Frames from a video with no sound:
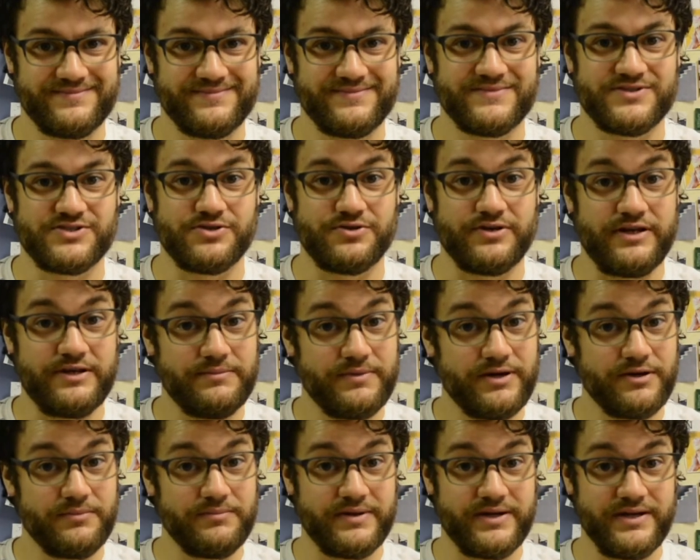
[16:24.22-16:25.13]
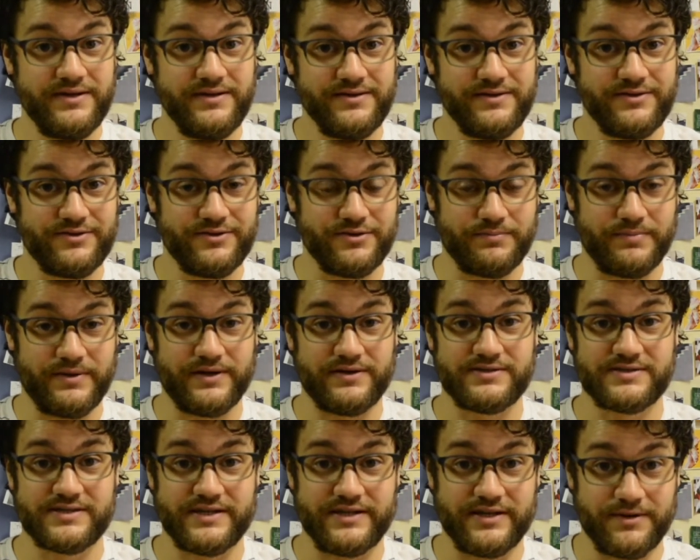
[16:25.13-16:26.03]
So email me, your
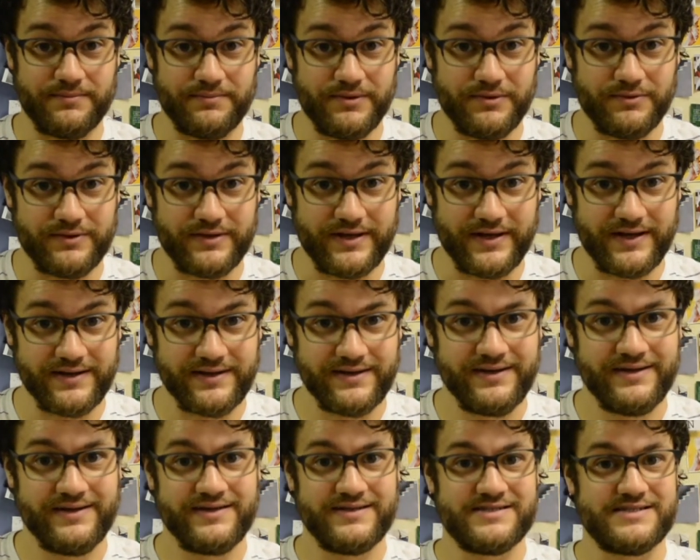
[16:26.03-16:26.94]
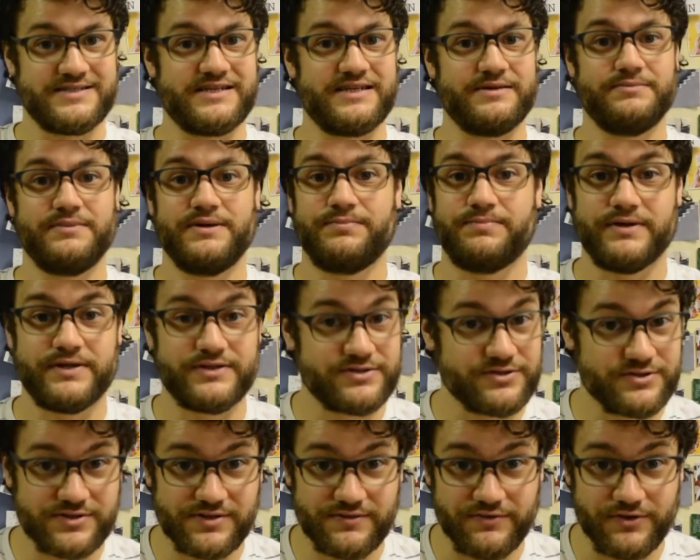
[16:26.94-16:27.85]
parents can help you with that. Send me
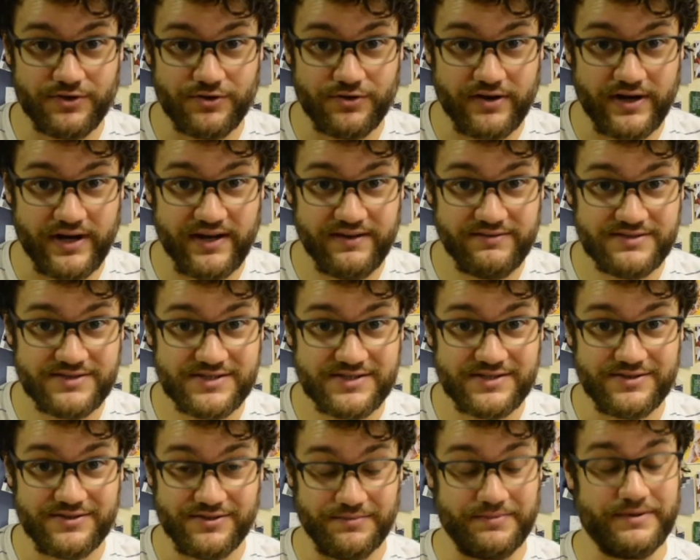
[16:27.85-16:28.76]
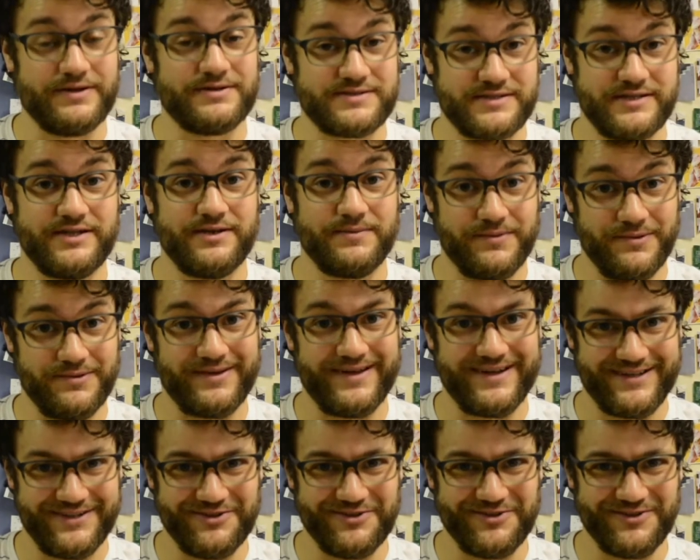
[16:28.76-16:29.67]
pictures of your crafts, your parents can help you with
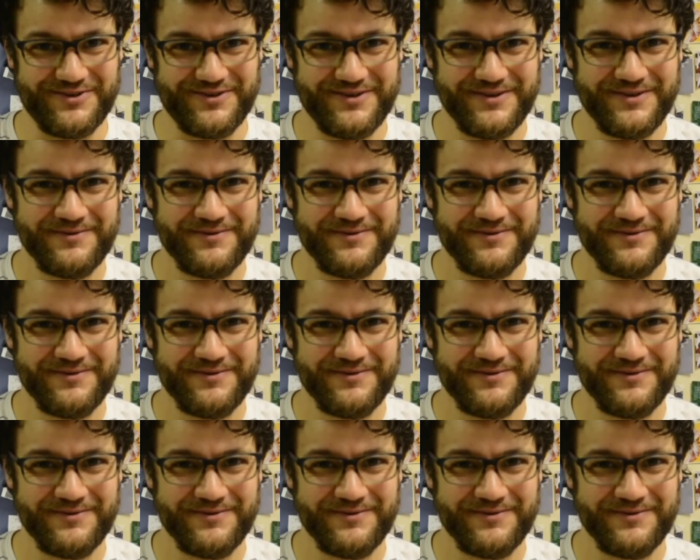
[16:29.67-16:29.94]
that too.